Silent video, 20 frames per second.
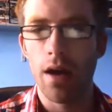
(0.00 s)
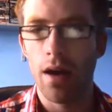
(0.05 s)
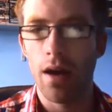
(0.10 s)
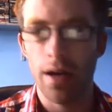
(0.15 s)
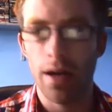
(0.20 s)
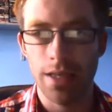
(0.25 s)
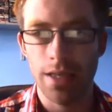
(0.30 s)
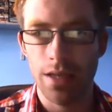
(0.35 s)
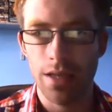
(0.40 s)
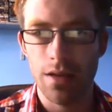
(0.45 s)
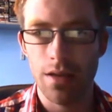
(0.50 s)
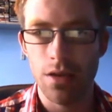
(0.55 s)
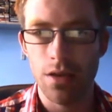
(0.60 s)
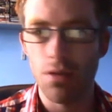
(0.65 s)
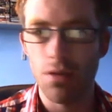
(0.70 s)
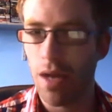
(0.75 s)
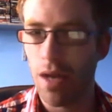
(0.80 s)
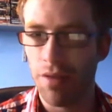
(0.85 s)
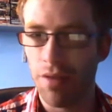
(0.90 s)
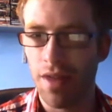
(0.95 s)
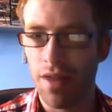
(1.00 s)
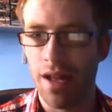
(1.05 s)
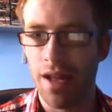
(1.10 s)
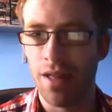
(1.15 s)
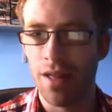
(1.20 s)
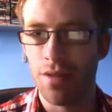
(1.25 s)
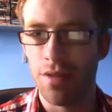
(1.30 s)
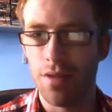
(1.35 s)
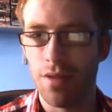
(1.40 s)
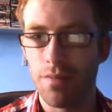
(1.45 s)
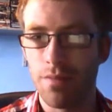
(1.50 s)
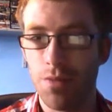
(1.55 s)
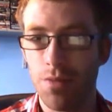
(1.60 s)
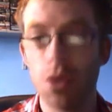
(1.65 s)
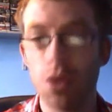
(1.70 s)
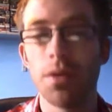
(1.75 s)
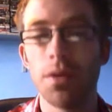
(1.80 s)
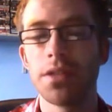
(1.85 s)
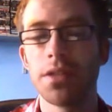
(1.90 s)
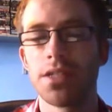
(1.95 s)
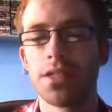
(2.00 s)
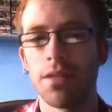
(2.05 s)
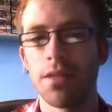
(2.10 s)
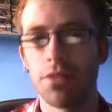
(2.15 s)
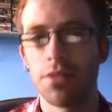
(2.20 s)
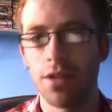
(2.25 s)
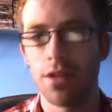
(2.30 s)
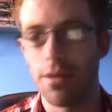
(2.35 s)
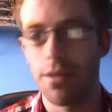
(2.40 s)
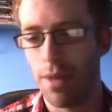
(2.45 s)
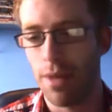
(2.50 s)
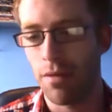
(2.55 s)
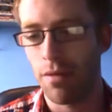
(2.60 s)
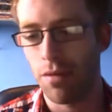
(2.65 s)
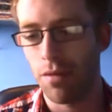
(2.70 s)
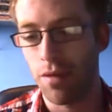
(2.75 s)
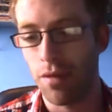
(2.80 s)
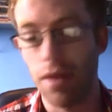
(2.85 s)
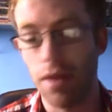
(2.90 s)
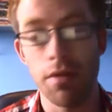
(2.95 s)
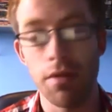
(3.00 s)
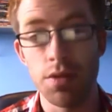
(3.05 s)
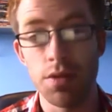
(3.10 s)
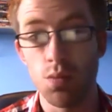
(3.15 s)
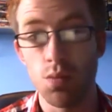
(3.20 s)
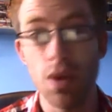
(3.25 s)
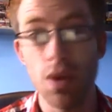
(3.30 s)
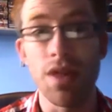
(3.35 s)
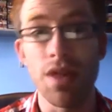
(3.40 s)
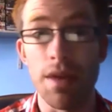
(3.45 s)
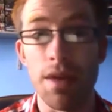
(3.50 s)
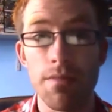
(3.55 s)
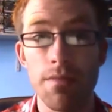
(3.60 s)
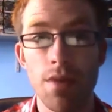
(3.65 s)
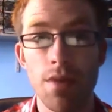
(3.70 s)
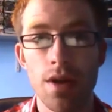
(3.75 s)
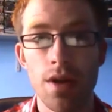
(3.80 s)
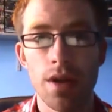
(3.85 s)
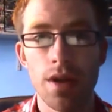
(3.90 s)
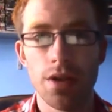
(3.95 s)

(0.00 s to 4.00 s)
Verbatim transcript: I you'd have to have two exceptionally powerful heroes with him